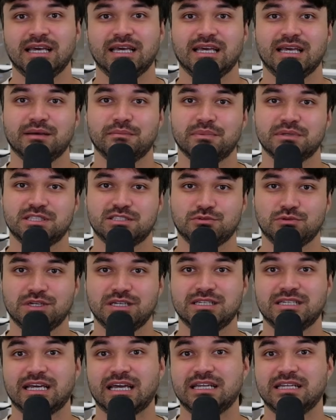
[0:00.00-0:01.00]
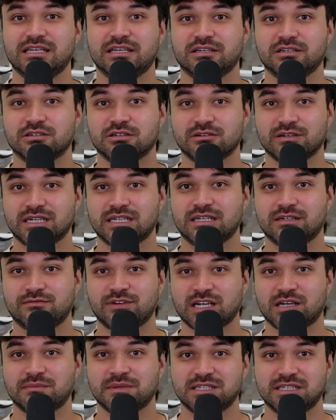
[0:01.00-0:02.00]
In between any curated
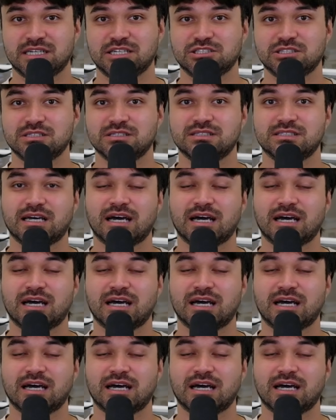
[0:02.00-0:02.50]
recommendations,